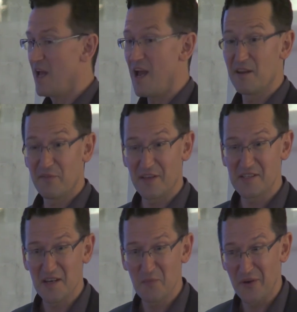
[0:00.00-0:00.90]
And if there's
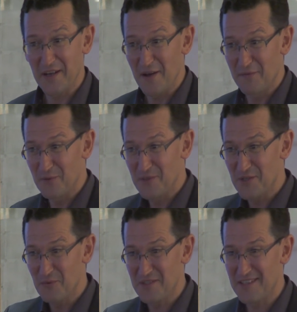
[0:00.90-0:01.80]
anybody afterwards
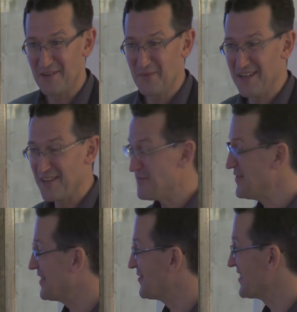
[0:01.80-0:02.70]
who wants to give me another
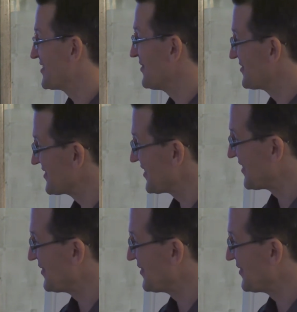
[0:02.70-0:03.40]
video testimony, just another